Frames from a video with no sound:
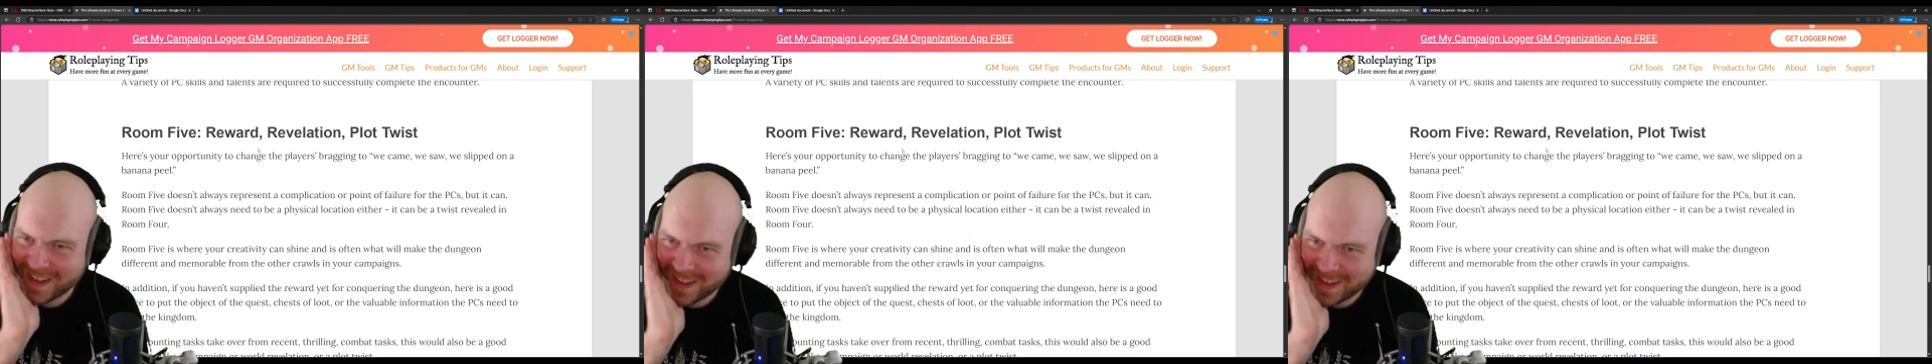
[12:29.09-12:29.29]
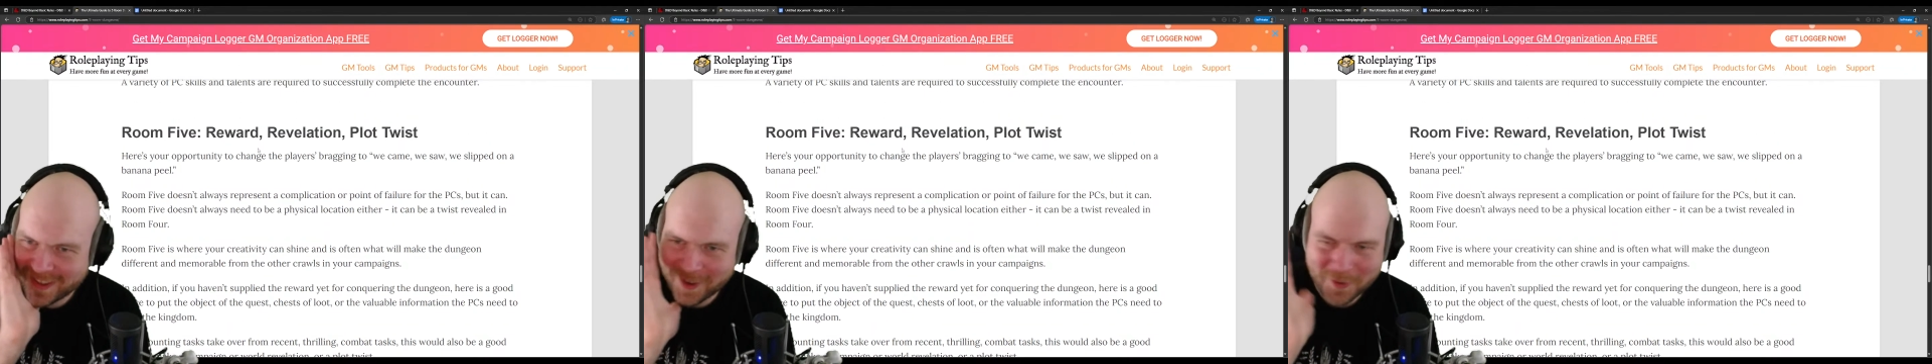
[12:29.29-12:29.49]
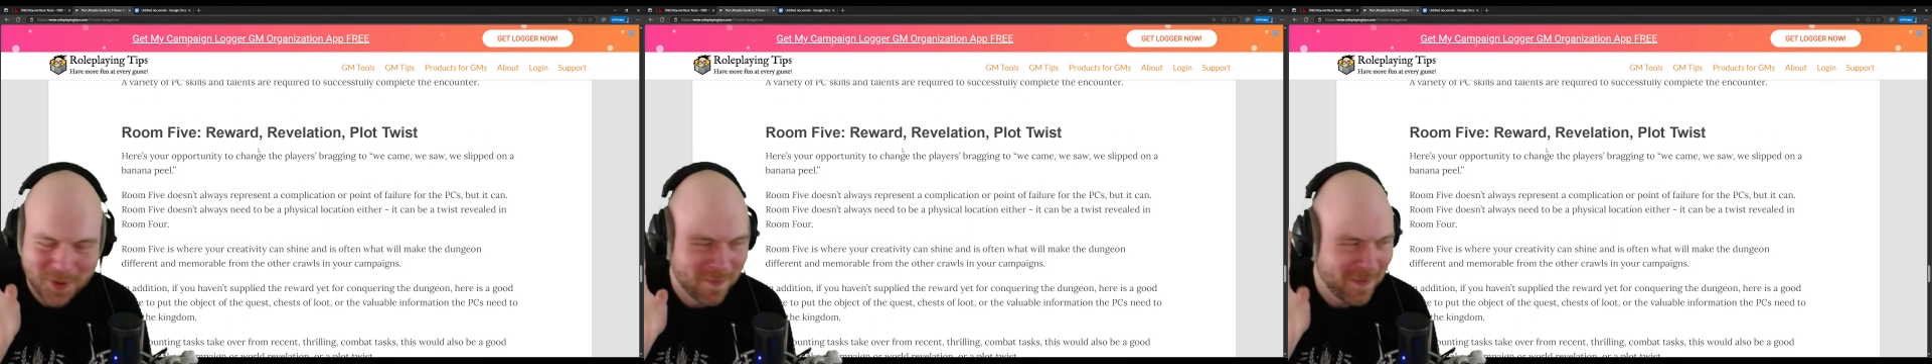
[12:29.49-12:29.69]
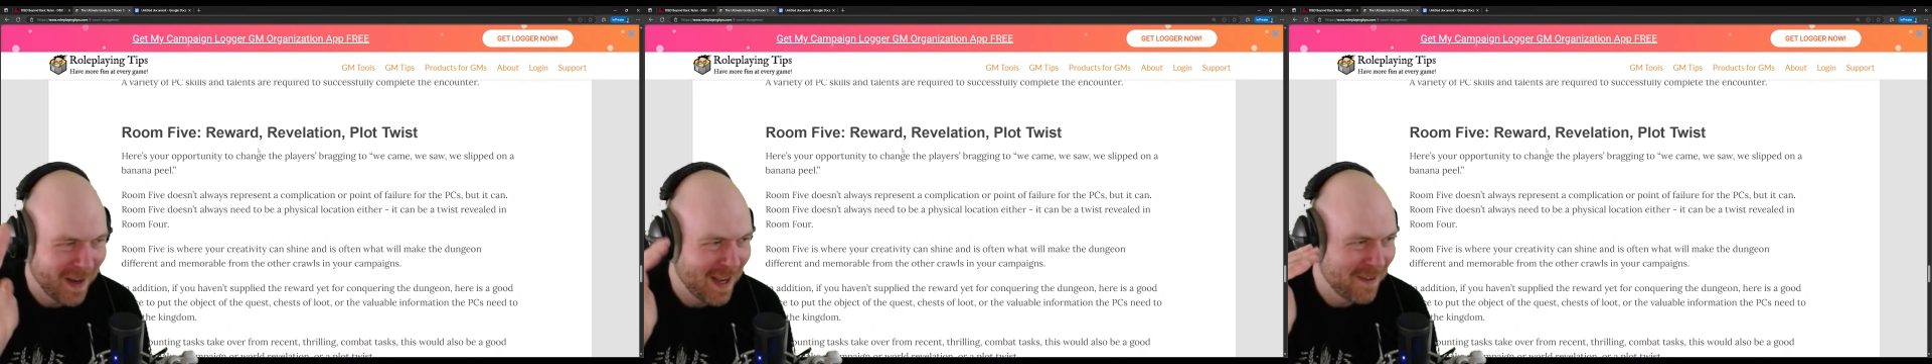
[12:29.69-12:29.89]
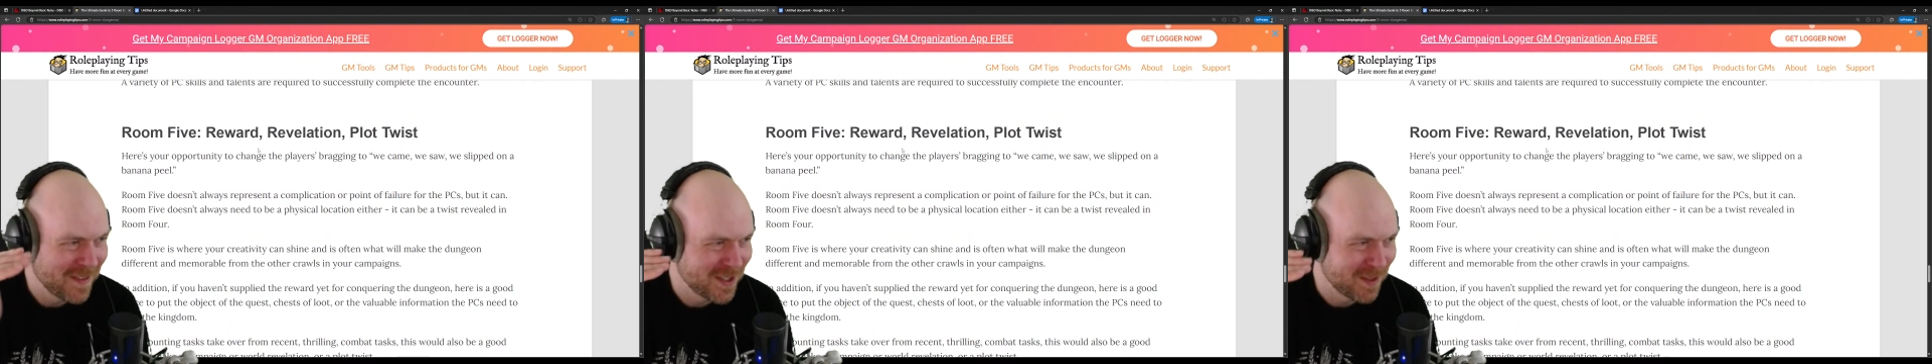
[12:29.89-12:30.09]
No, room
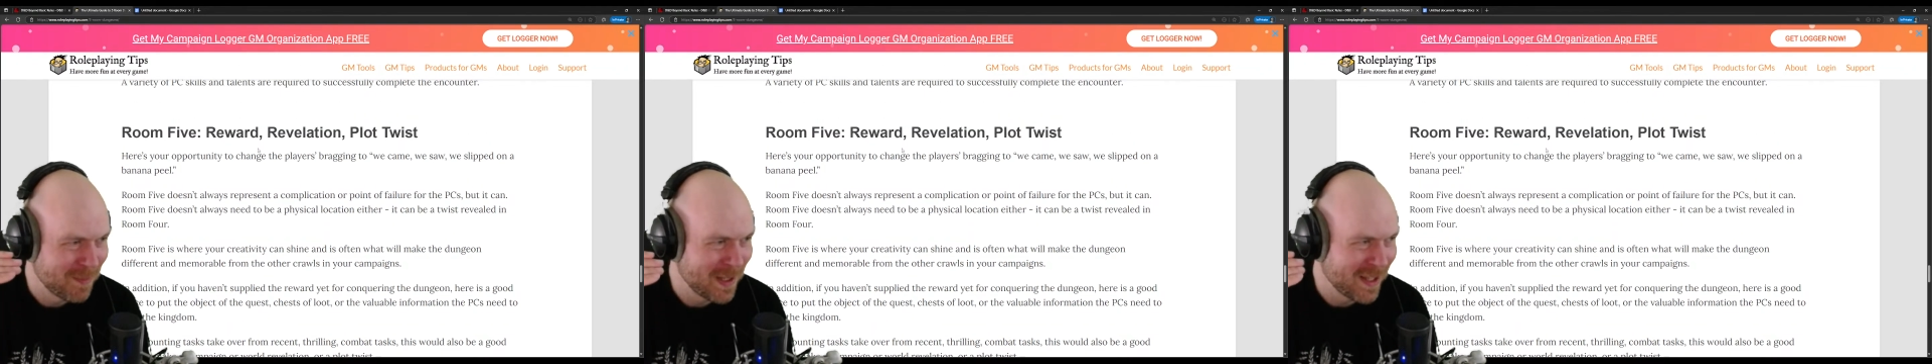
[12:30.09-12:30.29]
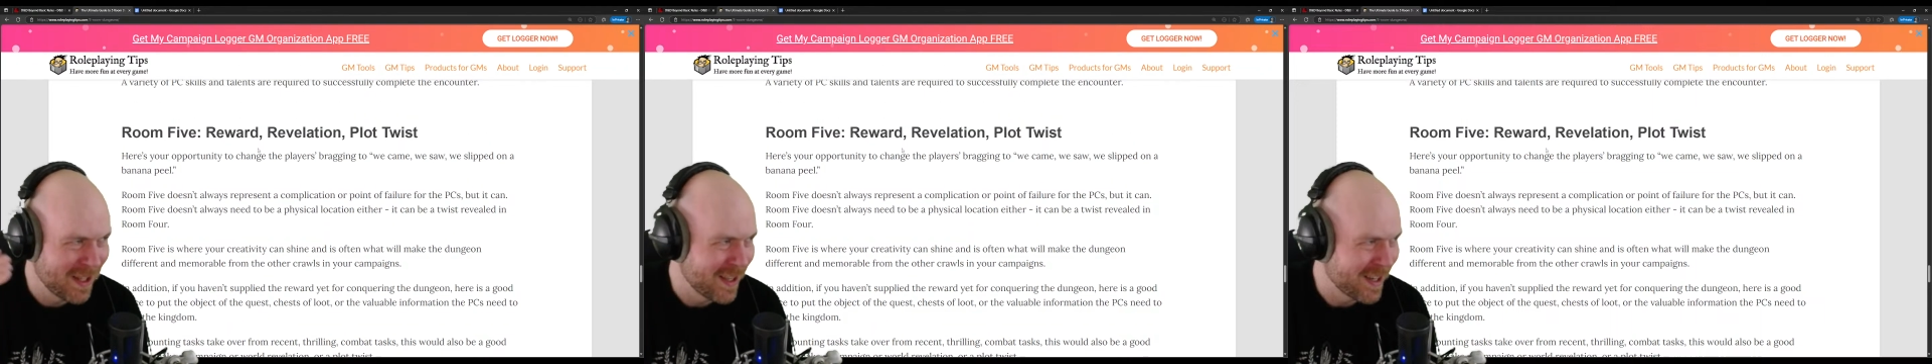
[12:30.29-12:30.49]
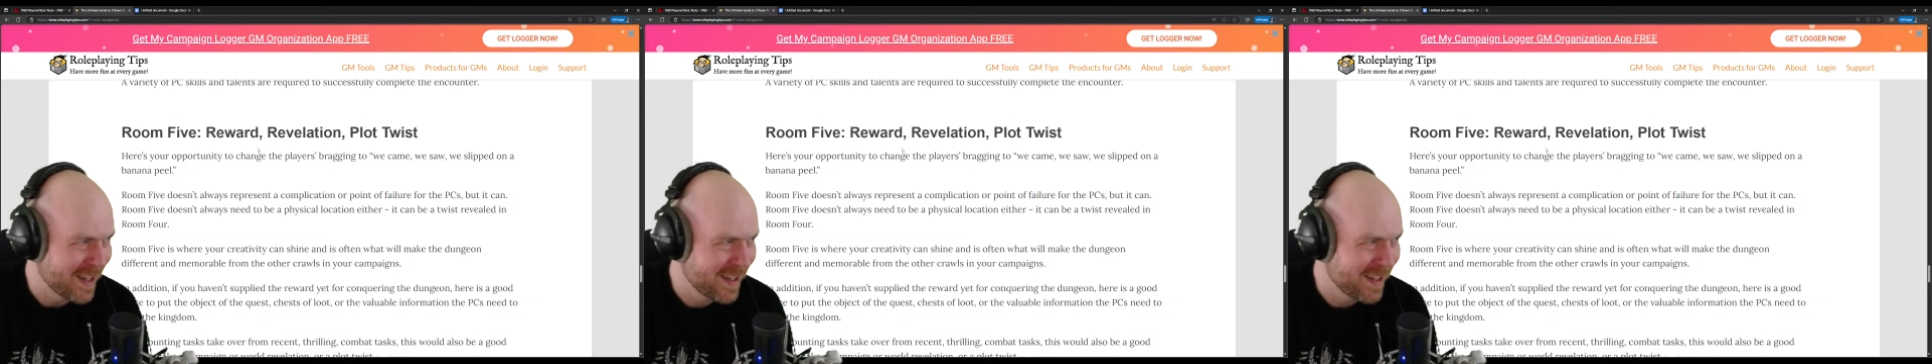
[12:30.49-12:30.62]
5 should be like...